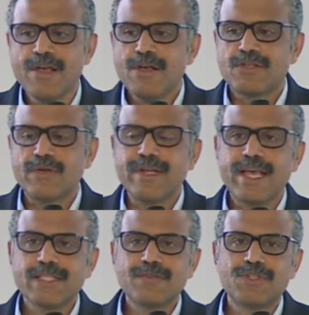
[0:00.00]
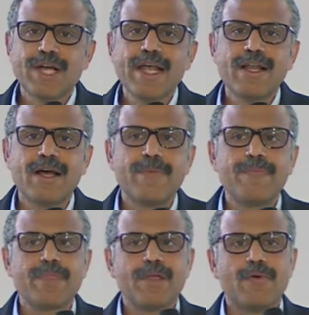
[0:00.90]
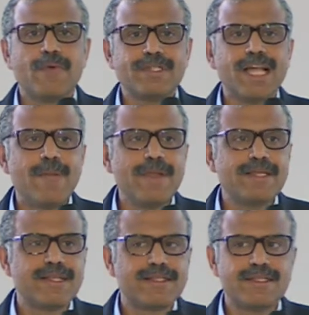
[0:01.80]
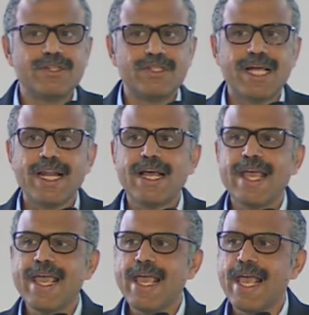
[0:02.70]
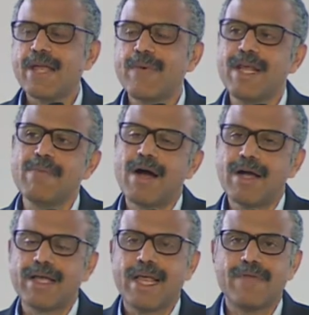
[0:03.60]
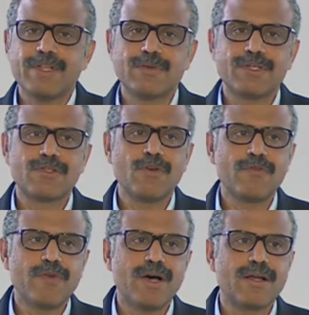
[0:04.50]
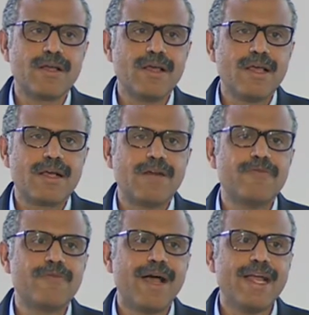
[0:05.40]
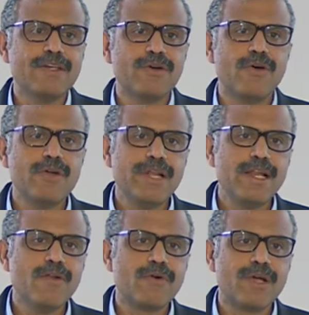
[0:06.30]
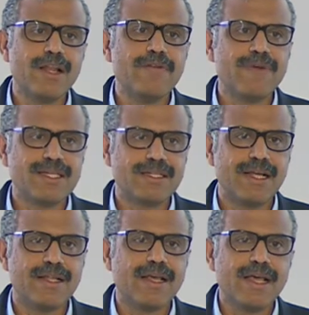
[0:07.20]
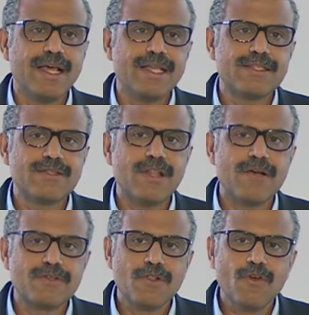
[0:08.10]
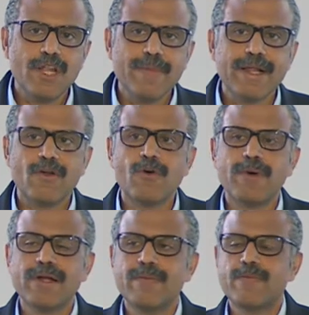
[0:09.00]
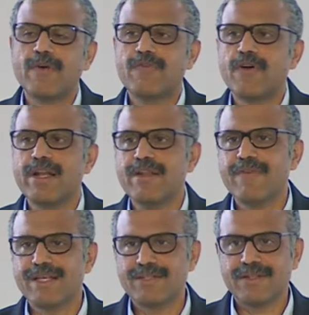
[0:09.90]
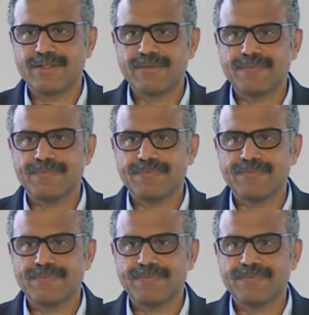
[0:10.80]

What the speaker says: So in case of China, what's happening is this China A equity market, which was so far confined to only local investors, is now slowly being opened up for foreign investors.